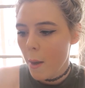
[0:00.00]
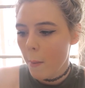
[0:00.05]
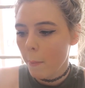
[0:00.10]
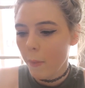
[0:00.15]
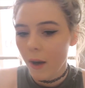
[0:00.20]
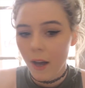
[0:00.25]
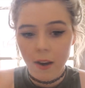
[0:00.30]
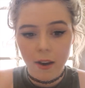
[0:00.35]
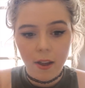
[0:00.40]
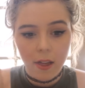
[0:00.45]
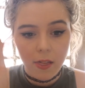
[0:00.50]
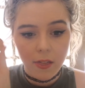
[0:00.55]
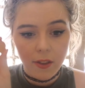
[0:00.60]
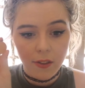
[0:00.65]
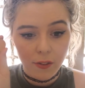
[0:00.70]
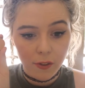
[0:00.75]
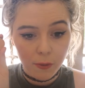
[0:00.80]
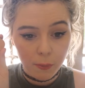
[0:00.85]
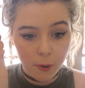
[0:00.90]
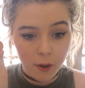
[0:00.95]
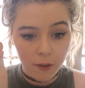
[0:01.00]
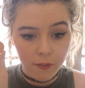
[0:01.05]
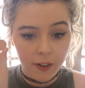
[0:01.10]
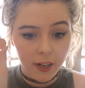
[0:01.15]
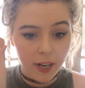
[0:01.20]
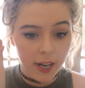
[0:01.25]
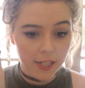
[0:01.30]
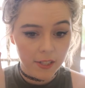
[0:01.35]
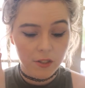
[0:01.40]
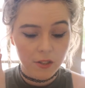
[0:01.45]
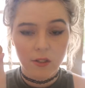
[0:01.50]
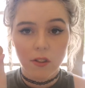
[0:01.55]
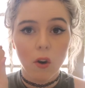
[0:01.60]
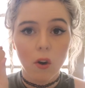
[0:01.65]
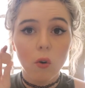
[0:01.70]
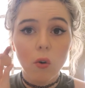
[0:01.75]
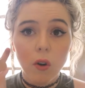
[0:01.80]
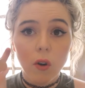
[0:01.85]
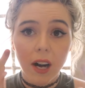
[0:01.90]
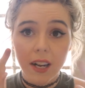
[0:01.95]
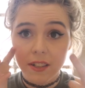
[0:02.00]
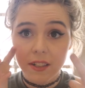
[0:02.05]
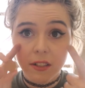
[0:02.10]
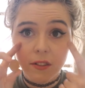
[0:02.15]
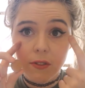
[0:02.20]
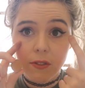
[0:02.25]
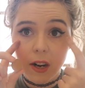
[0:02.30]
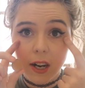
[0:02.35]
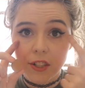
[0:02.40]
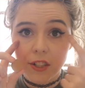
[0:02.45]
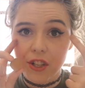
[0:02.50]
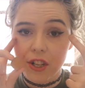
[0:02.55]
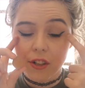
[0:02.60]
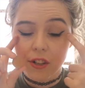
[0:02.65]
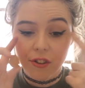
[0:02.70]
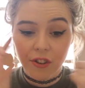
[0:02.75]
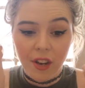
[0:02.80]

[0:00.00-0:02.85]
But this is perfect. All I did for eyeshadow